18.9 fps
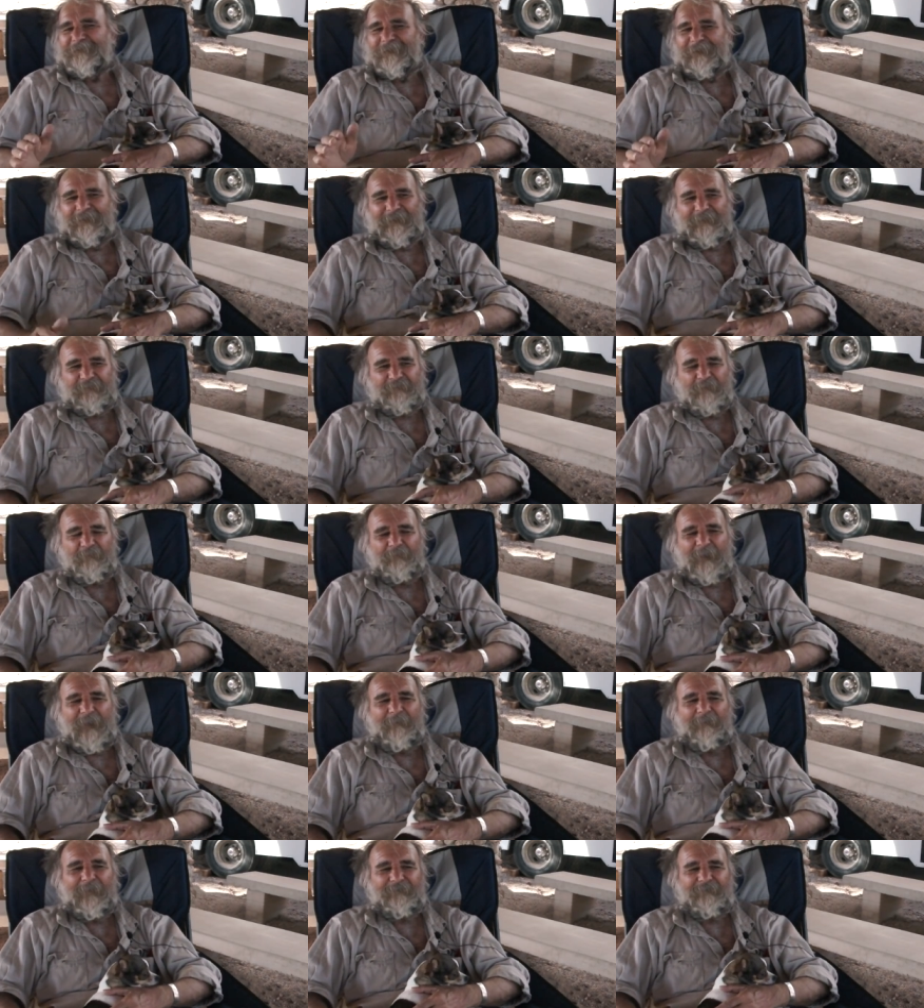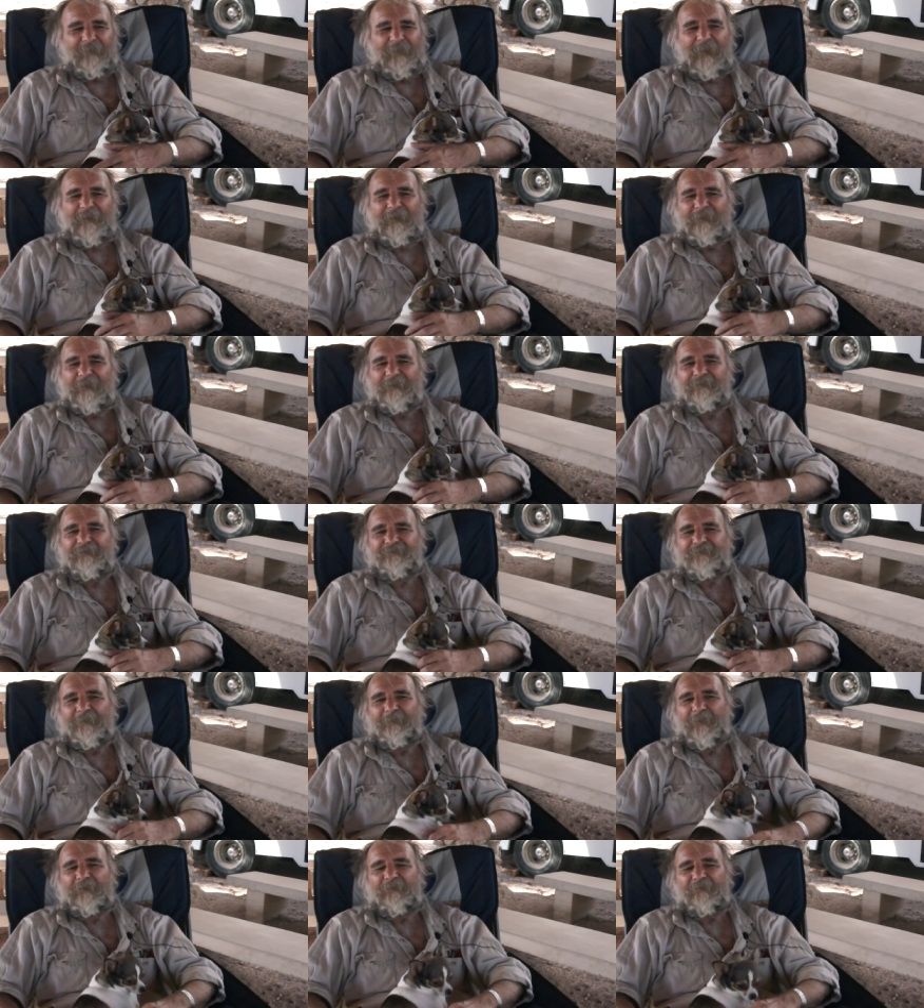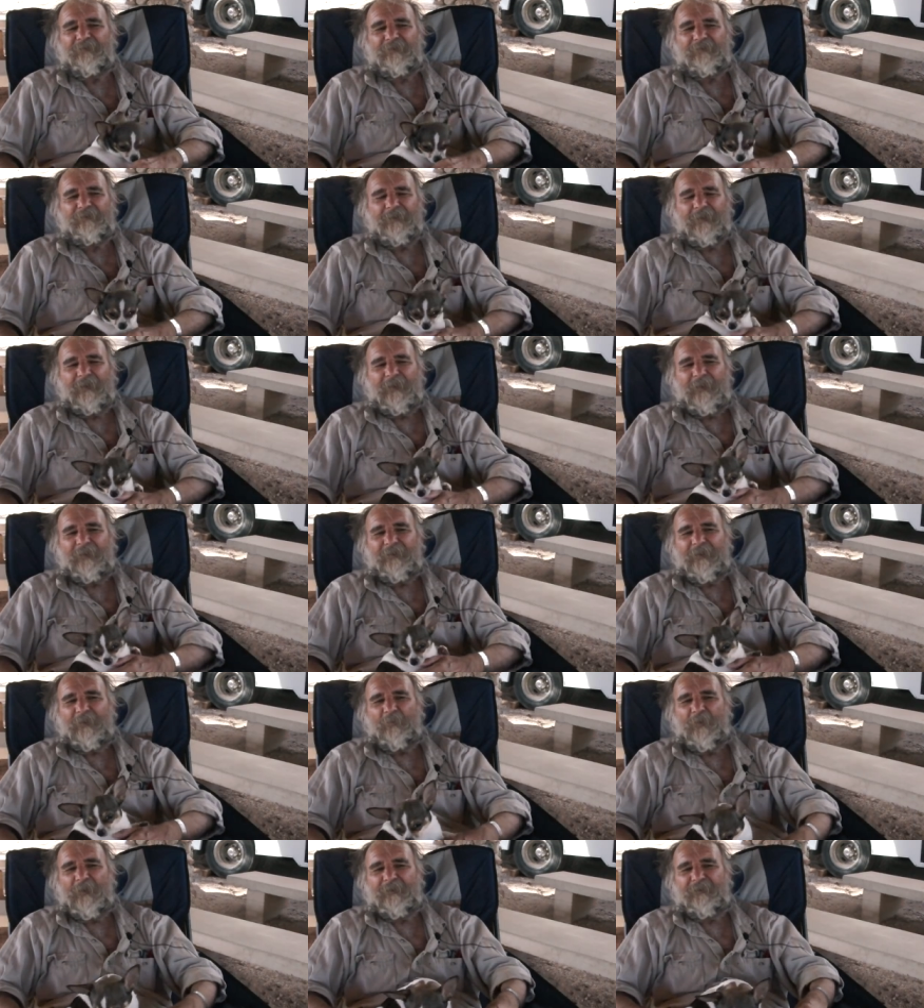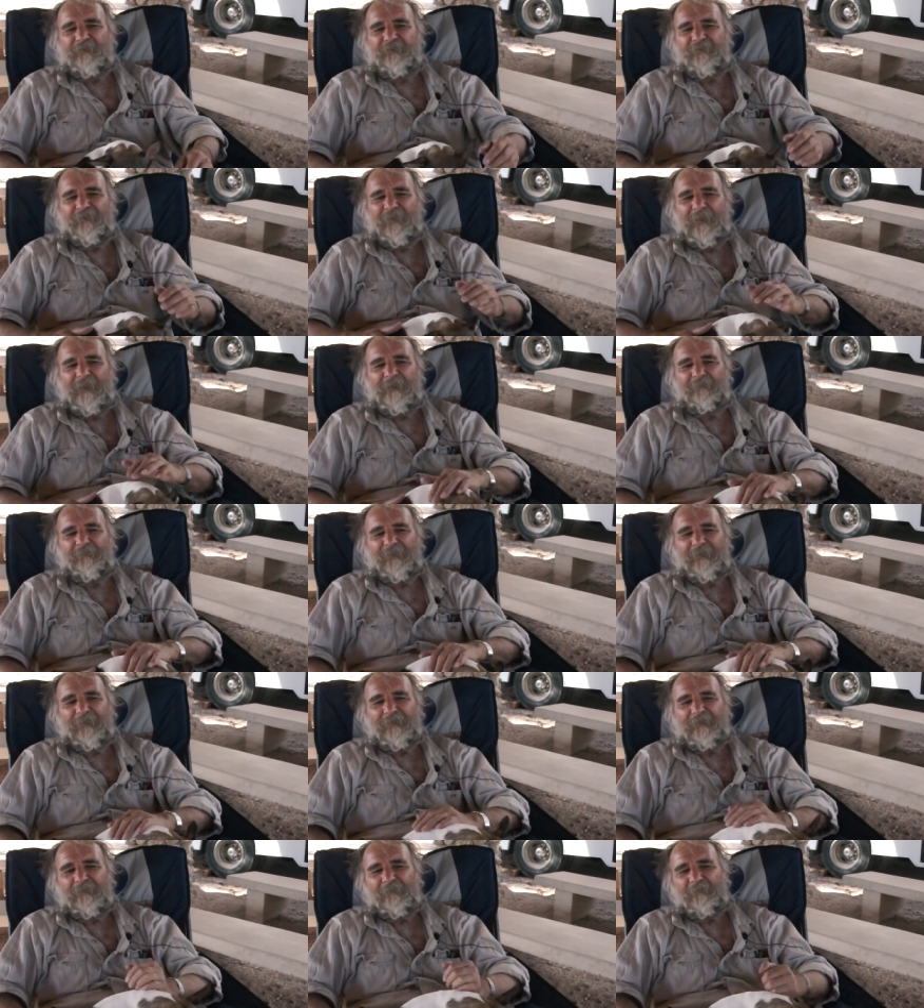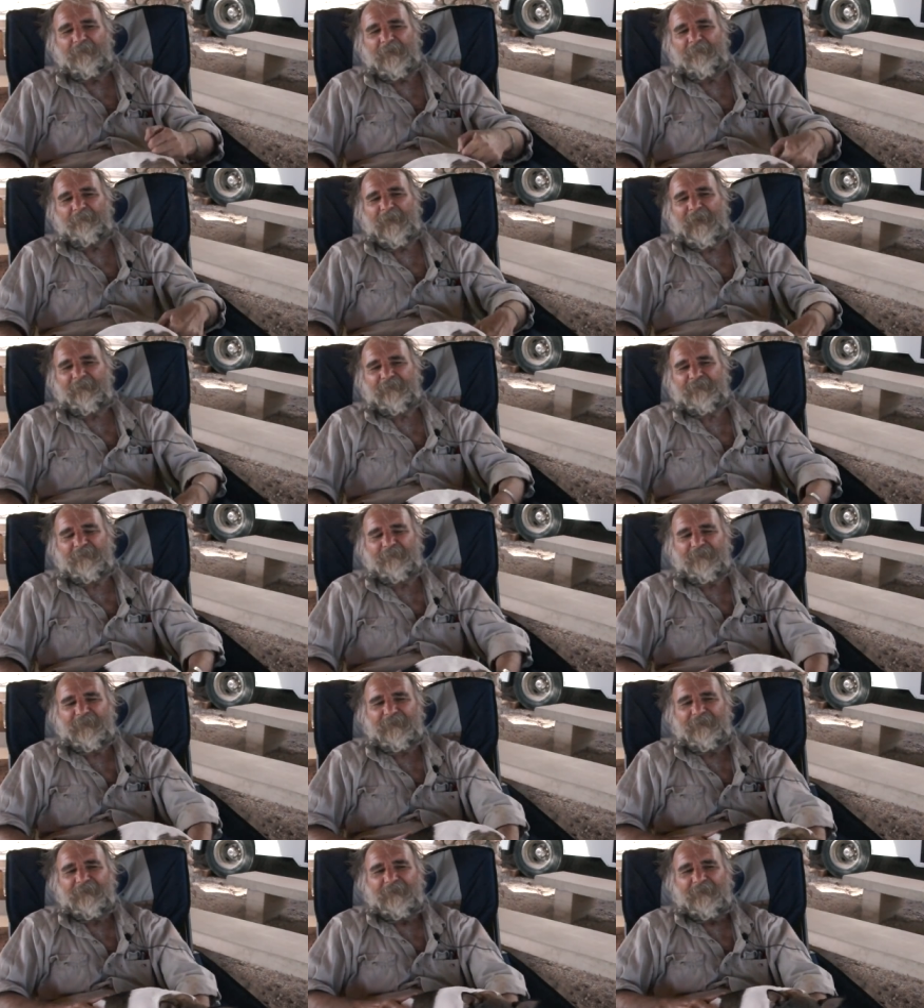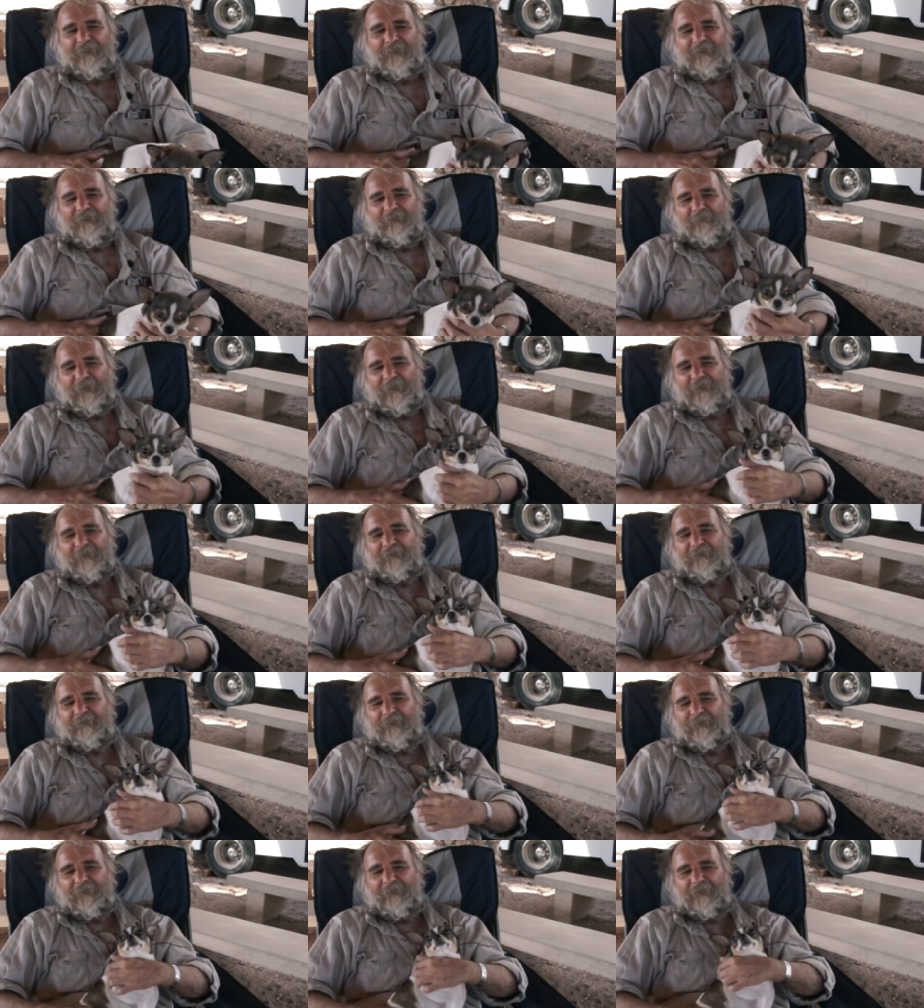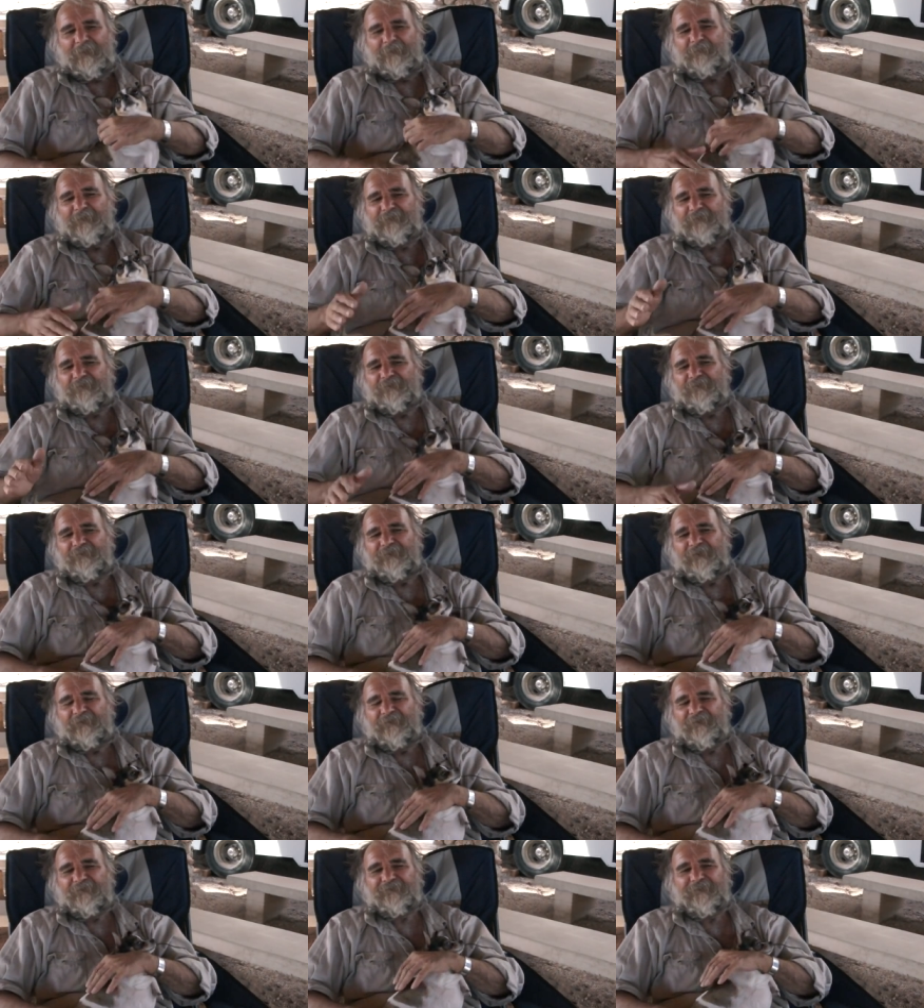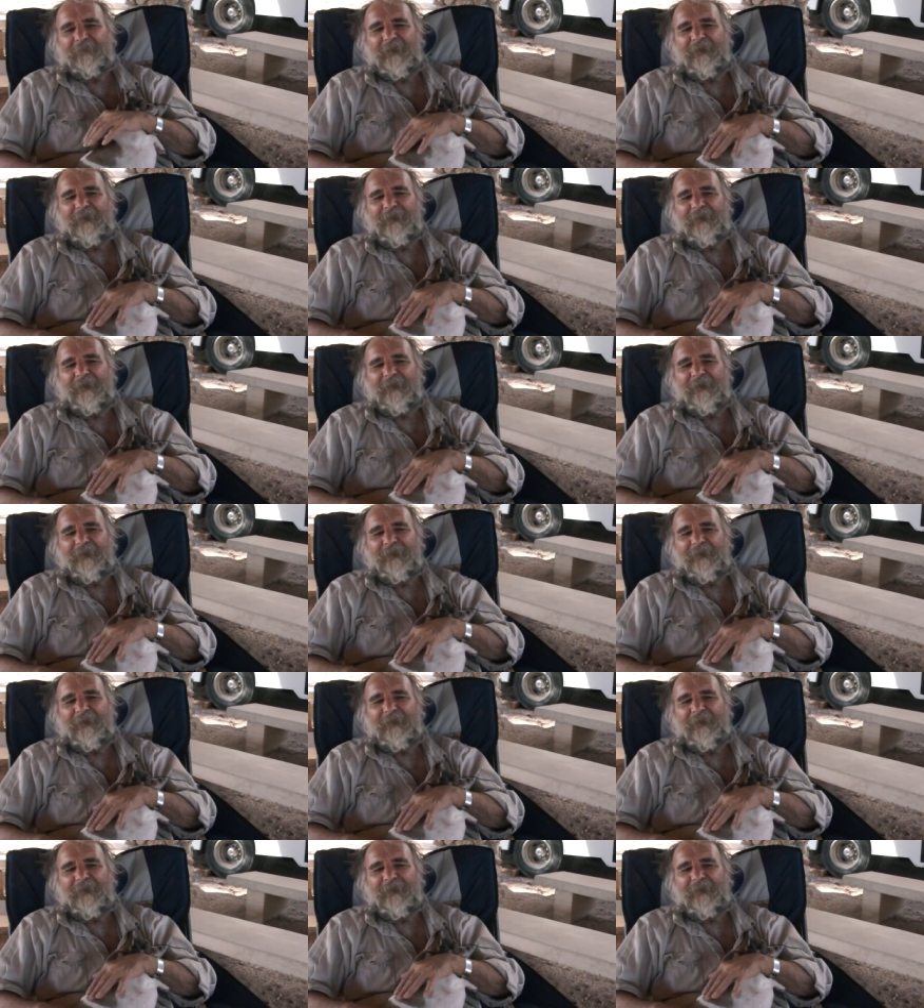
And I told Bob, I said, I can get this emerald in, in a week, you help me. And, and Bob told me, well, help me to do the ghost